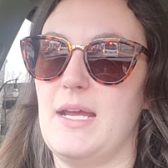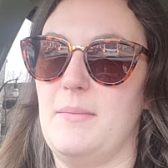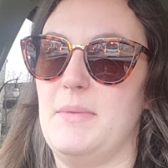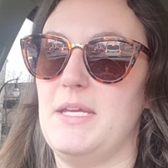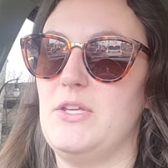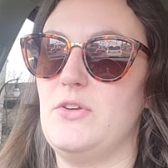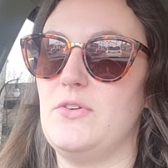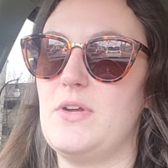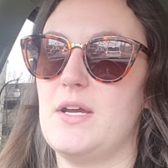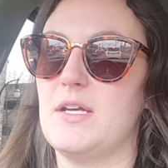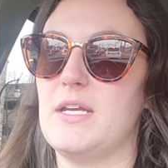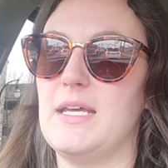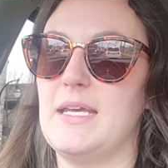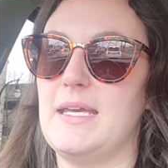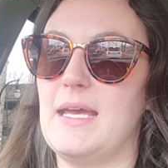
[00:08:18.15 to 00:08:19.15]
I mean, you're not
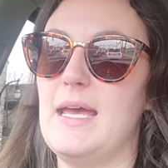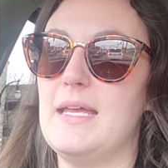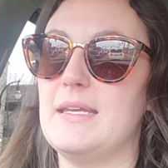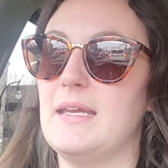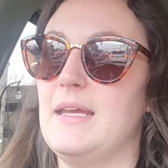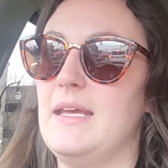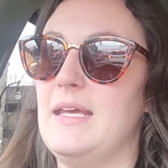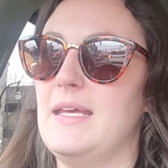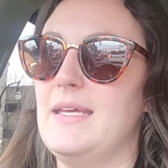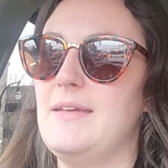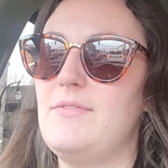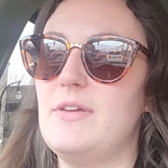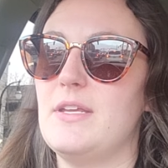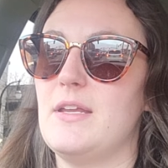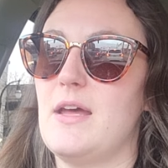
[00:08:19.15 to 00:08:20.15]
going to get
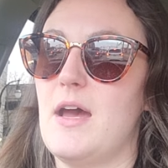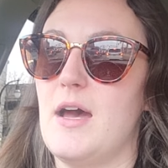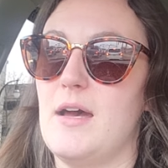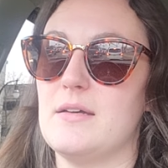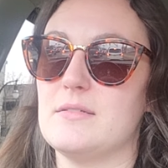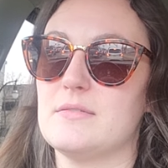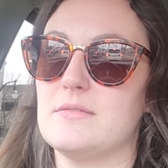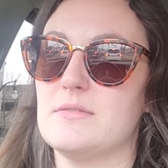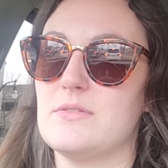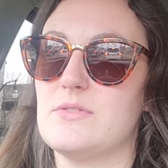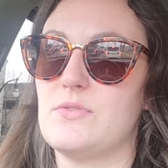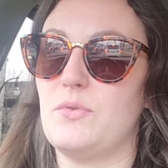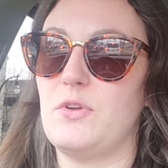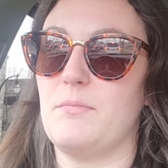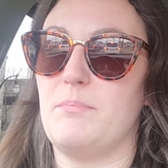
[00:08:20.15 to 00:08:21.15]
even a
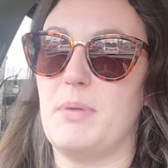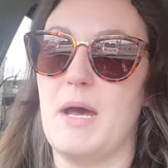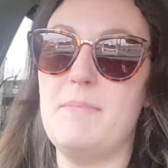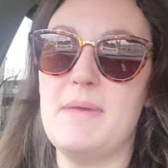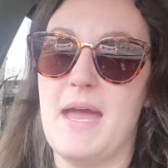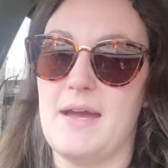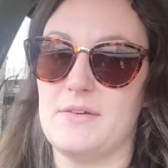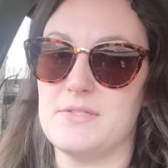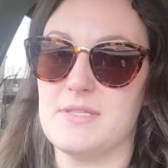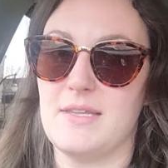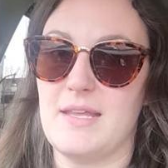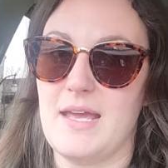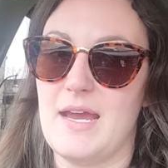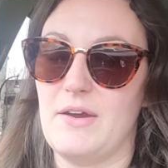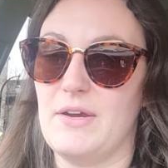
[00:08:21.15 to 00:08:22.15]
sort of bum house in
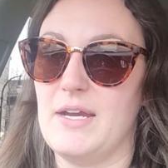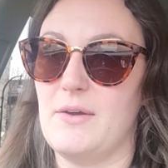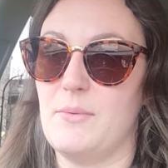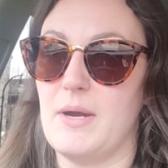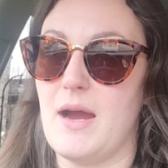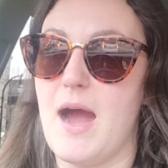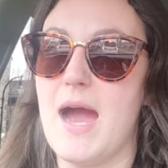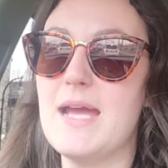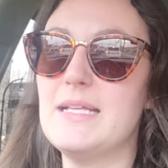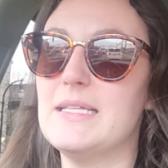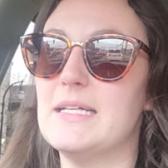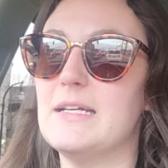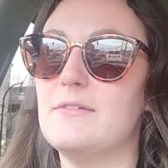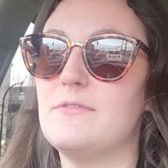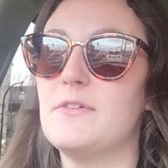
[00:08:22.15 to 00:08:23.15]
the area where I
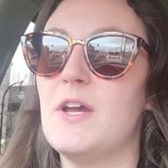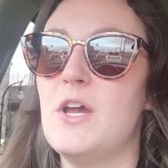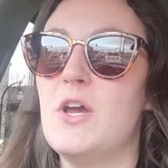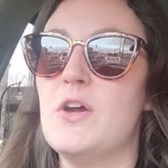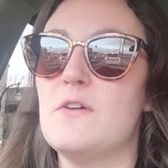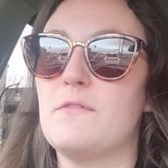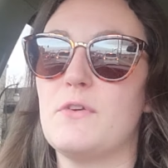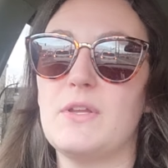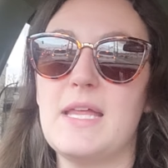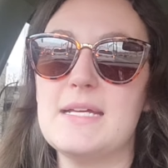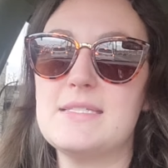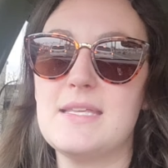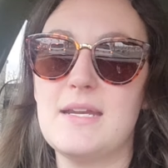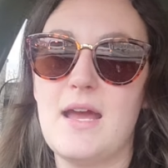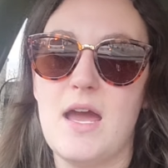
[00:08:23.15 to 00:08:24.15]
live for
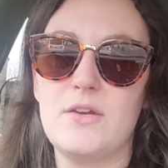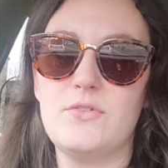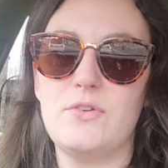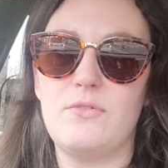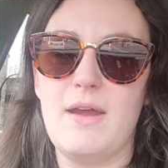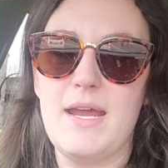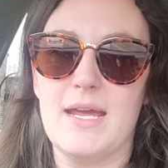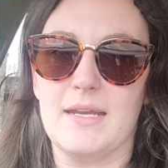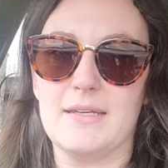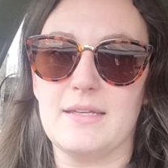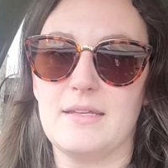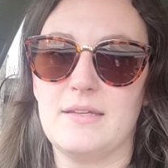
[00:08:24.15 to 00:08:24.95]
less than $100,000.